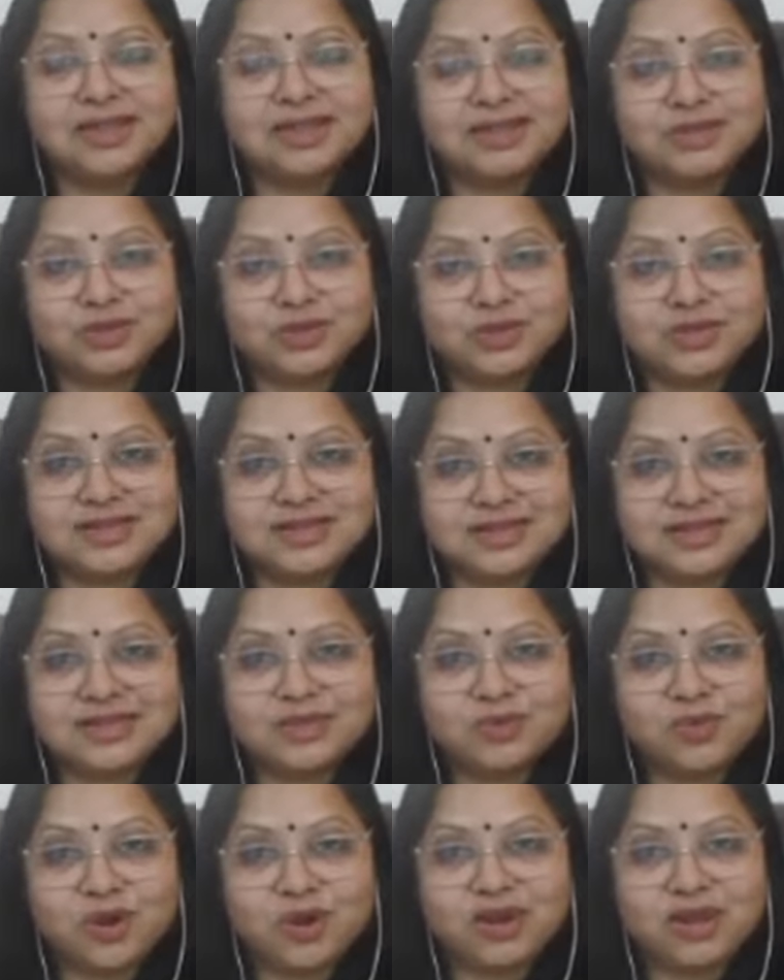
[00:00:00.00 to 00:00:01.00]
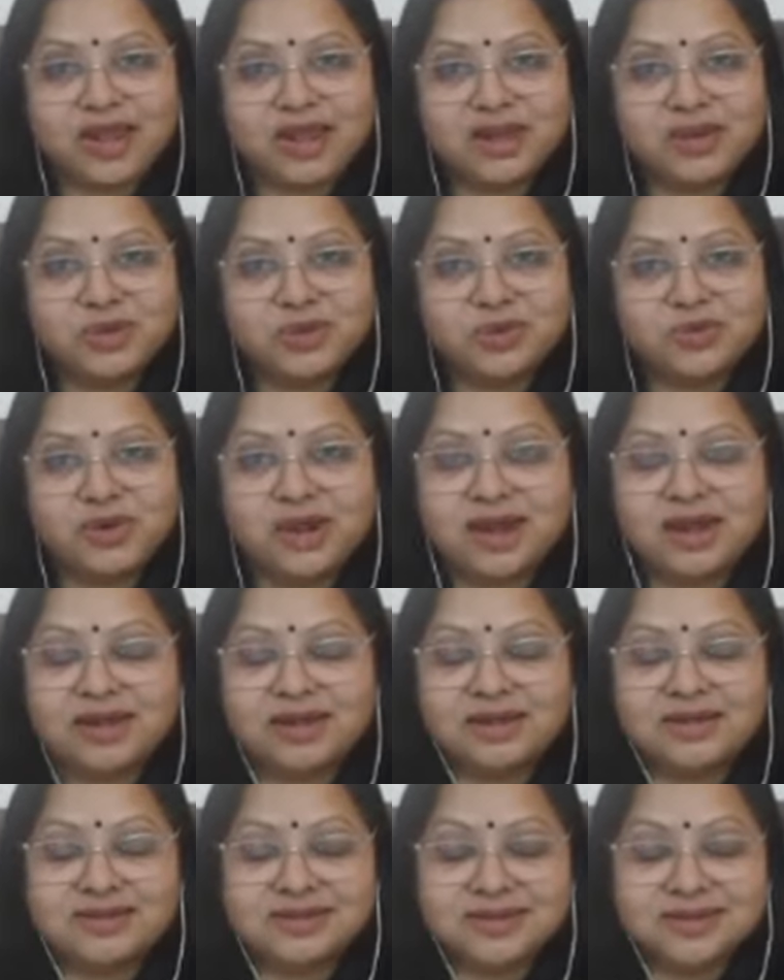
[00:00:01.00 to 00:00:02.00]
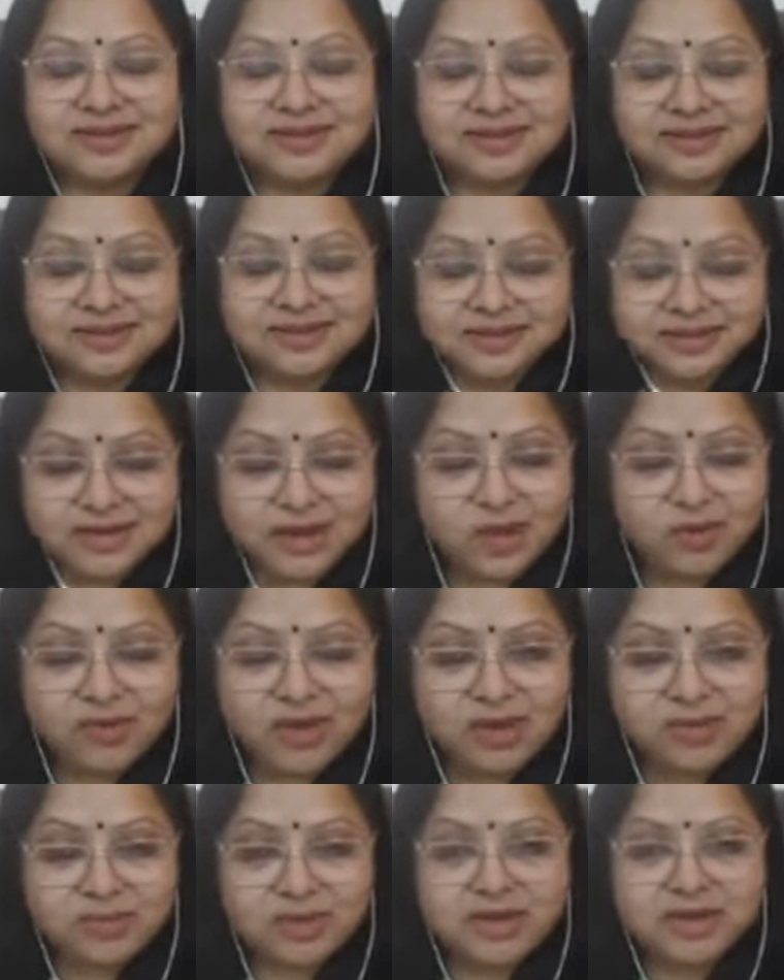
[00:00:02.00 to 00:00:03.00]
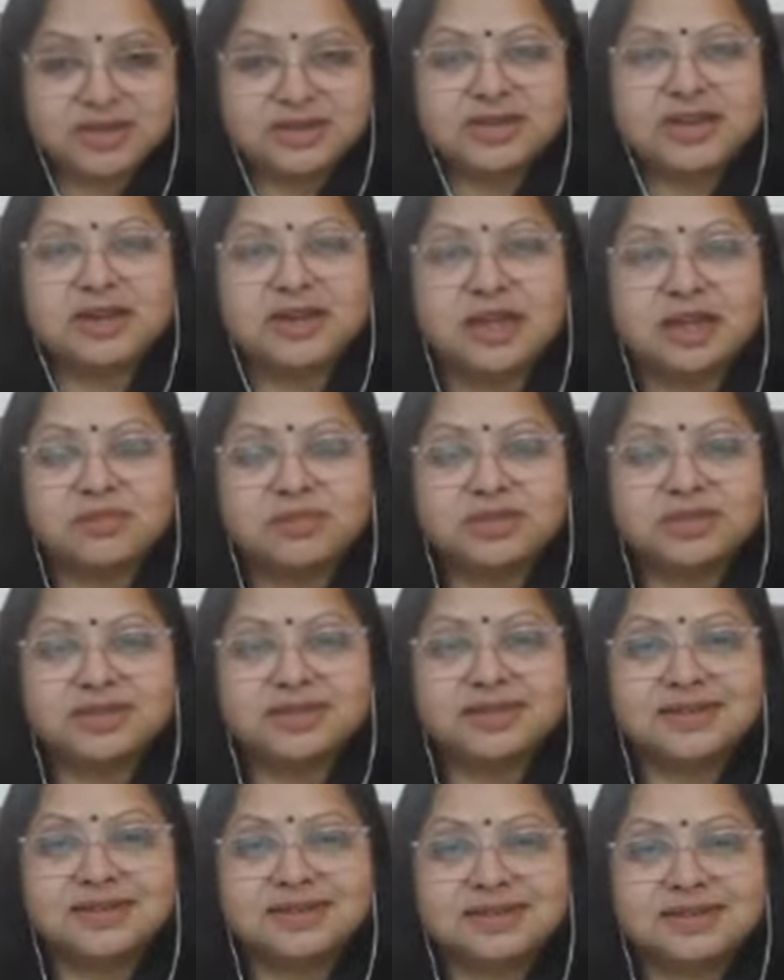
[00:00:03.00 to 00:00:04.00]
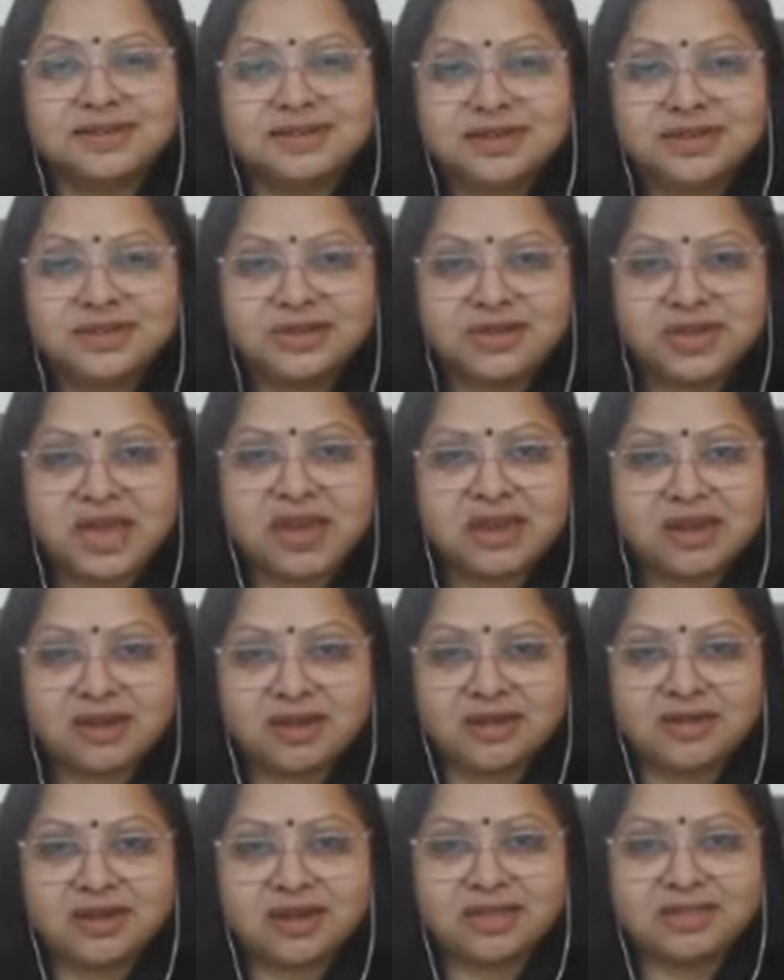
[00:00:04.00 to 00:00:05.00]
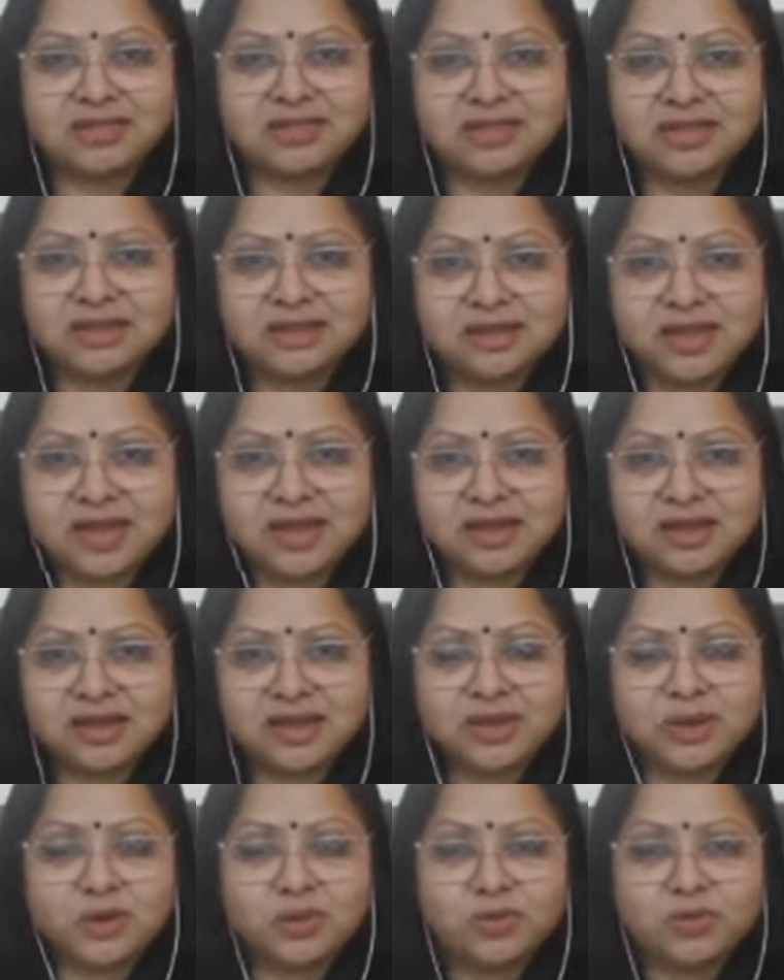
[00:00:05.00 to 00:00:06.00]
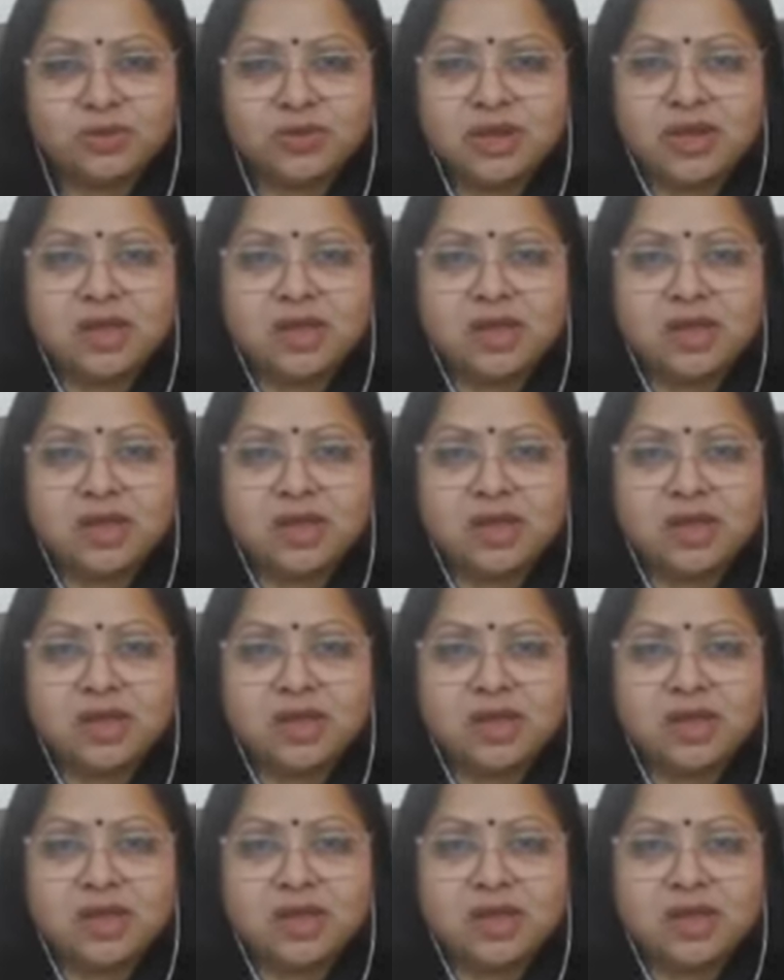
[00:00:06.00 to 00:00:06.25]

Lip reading: So this is what I do. And just now I mentioned, I'm just a channel, nothing I can do.